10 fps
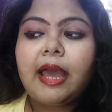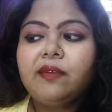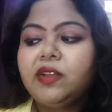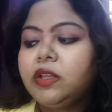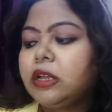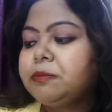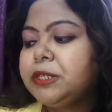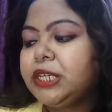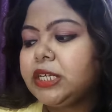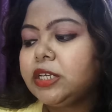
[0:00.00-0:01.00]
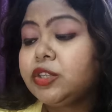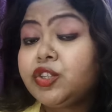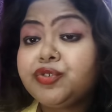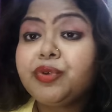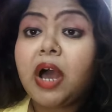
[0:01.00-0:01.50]
I will not be taking
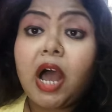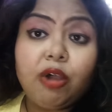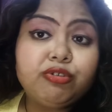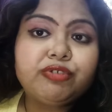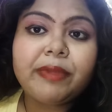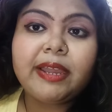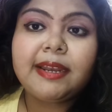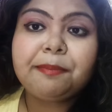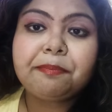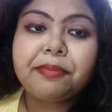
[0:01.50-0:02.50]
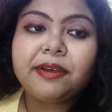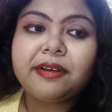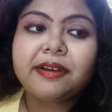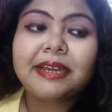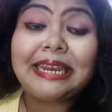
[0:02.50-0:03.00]
throughout my lip
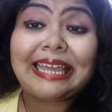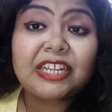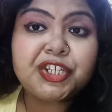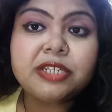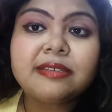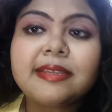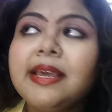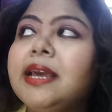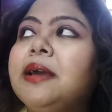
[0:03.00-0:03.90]
collections